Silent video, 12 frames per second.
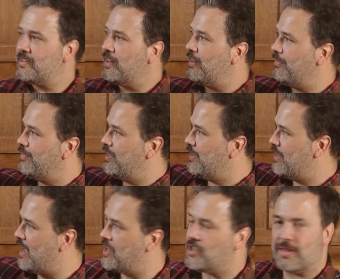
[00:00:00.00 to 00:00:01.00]
to this little
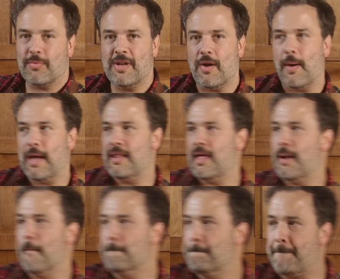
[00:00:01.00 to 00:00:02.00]
edge of the window, and
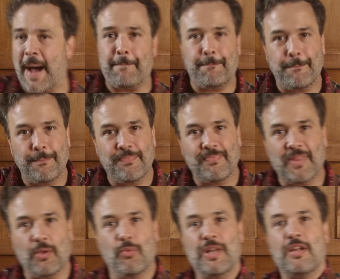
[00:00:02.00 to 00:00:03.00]
then
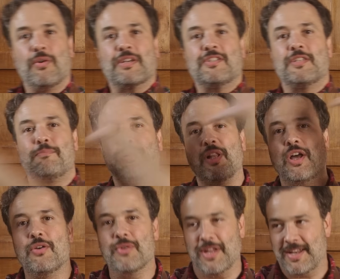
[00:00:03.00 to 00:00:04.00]
the window
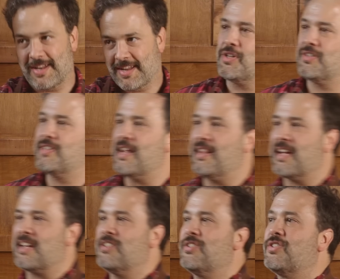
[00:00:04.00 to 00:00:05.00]
exploded. which just sent
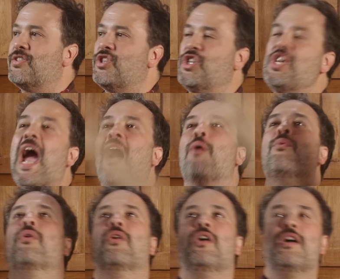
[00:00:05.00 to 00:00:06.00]
like a
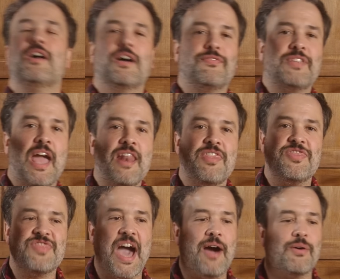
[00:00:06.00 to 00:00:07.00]
shower of
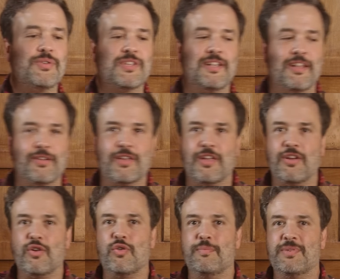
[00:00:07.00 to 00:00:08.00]
10,000 little
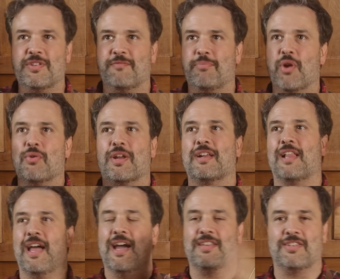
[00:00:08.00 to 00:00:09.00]
cubes of broken
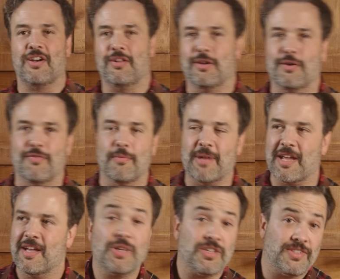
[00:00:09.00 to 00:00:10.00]
glass all over
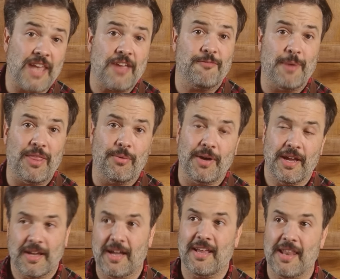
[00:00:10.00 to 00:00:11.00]
me, which is safe, by the
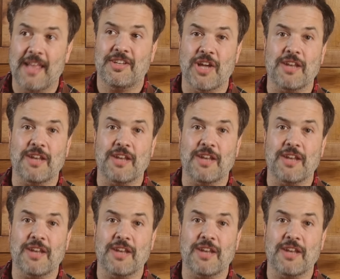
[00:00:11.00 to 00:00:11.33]
way. And uh, that